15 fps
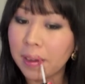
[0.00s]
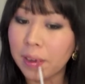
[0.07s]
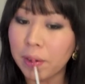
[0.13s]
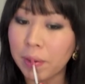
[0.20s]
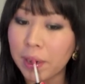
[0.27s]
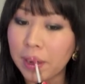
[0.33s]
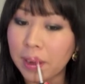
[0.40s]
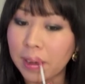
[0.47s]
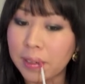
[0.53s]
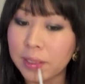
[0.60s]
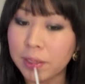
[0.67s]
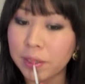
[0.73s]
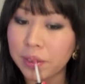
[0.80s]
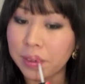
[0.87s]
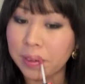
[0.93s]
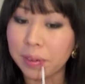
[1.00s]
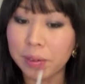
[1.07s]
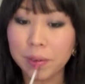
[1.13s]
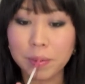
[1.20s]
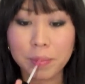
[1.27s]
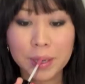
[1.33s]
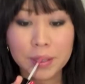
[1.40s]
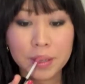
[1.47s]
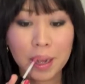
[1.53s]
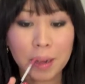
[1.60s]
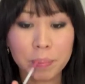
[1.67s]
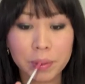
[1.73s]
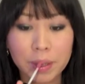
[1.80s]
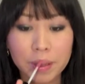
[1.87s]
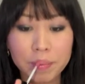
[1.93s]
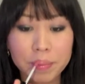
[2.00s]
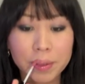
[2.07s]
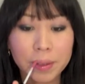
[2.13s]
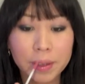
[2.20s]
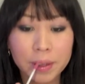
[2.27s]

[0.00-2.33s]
going onto my top lip,